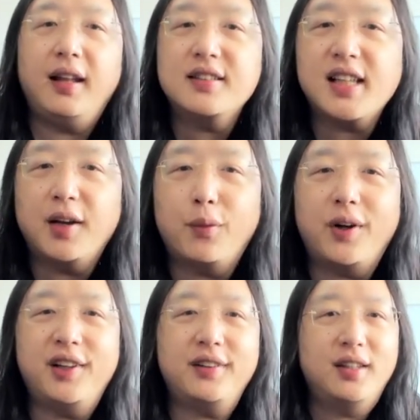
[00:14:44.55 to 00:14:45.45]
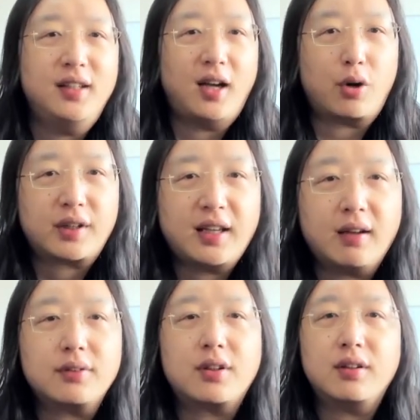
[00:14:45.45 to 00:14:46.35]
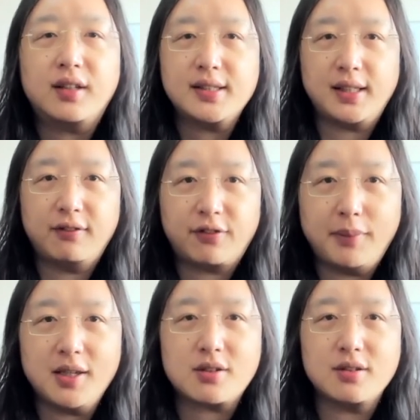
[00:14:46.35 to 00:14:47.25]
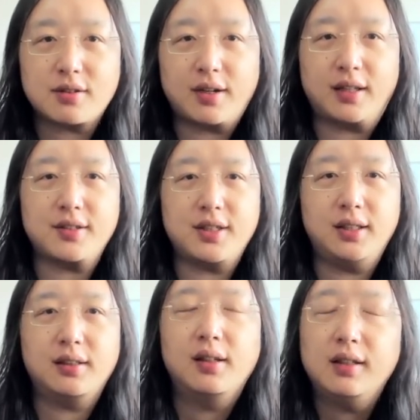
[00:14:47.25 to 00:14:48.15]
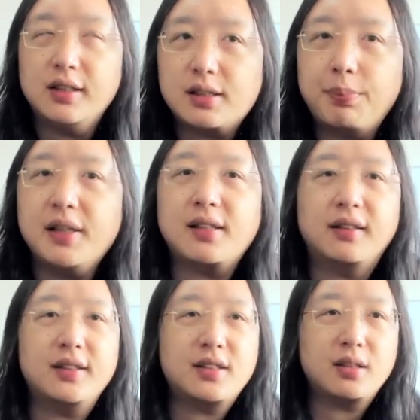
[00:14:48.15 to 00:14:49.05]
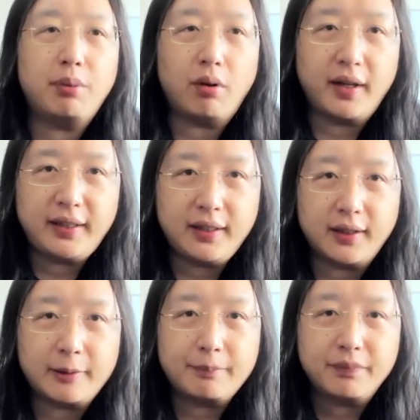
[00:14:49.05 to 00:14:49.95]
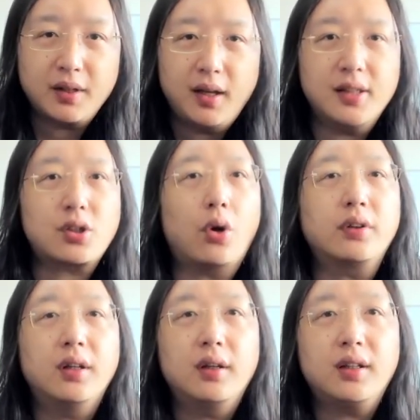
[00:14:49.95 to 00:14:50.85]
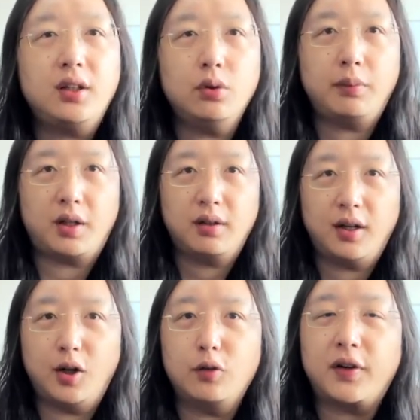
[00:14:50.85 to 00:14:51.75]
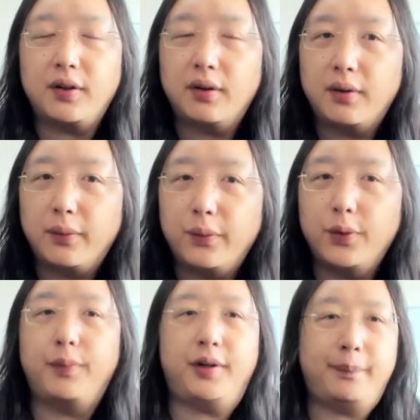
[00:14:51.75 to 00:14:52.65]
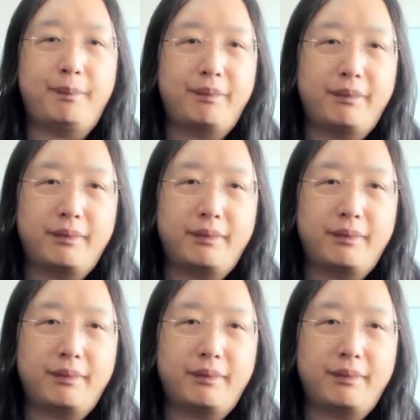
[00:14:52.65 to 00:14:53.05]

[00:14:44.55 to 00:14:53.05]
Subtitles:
And in Taiwan, our counter disinformation strategy is based on this simple idea. It's called humor over rumor.